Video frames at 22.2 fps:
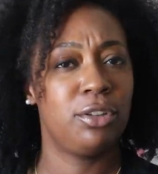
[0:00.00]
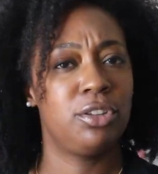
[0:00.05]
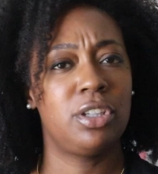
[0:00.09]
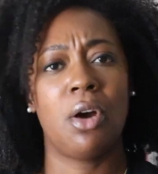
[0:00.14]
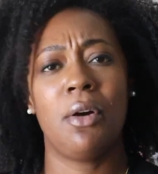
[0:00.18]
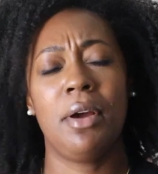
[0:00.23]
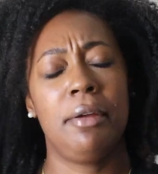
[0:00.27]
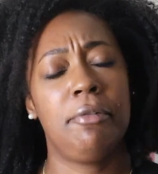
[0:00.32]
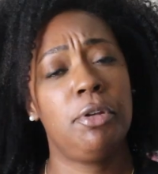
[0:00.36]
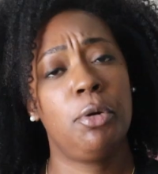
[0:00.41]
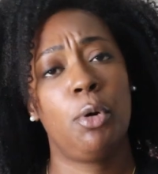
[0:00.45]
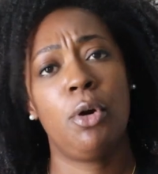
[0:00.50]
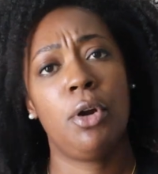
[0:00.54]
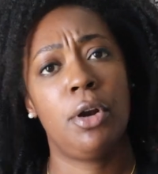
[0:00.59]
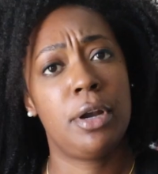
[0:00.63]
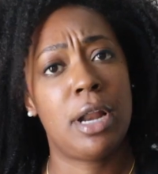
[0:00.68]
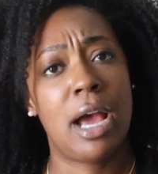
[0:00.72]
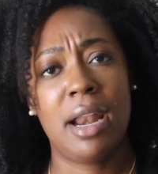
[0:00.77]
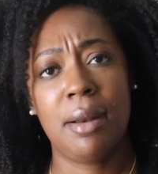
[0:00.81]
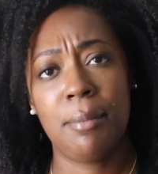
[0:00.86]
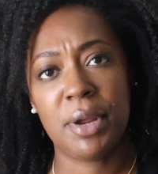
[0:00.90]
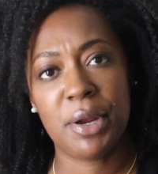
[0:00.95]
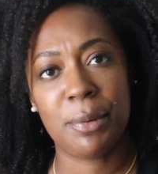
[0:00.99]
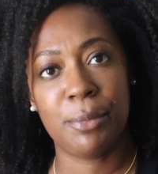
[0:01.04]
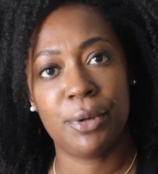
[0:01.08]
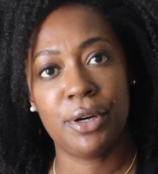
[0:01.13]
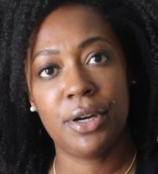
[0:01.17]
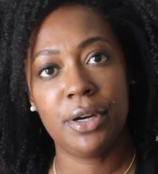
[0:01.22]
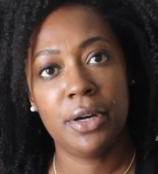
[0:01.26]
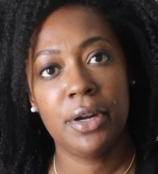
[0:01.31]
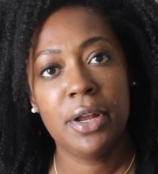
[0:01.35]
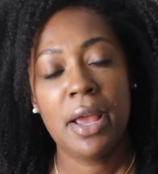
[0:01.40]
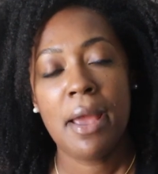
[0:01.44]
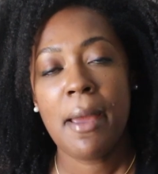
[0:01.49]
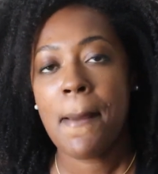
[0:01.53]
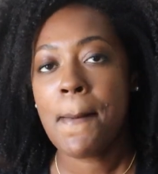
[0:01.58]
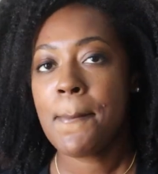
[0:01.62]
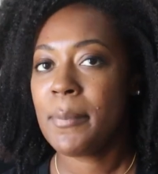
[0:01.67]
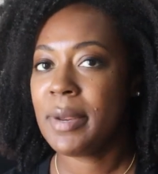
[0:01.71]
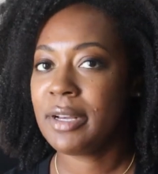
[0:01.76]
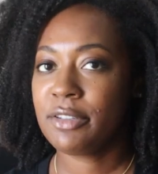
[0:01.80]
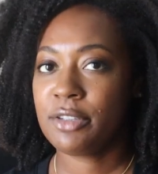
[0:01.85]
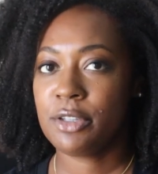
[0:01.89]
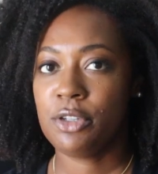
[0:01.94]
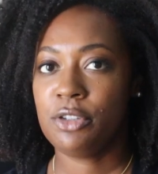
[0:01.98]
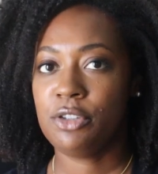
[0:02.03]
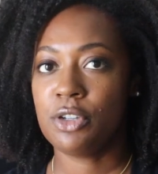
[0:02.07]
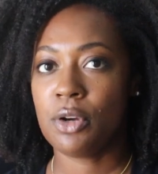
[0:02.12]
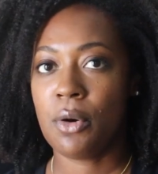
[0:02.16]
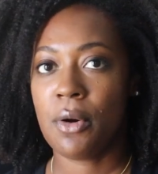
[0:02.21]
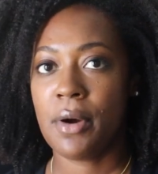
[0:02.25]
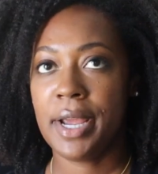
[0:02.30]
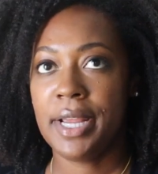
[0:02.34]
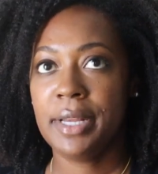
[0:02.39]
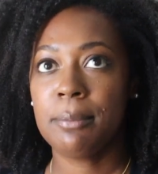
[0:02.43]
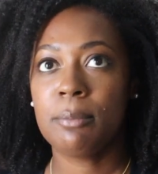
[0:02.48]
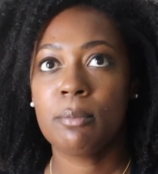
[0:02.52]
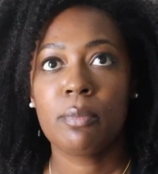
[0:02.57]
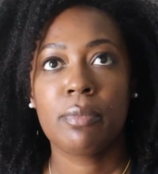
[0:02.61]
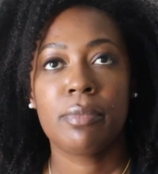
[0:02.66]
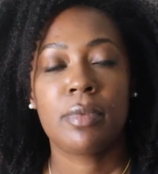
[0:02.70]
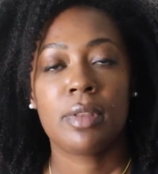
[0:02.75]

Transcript: So if you are not a member, make sure you join.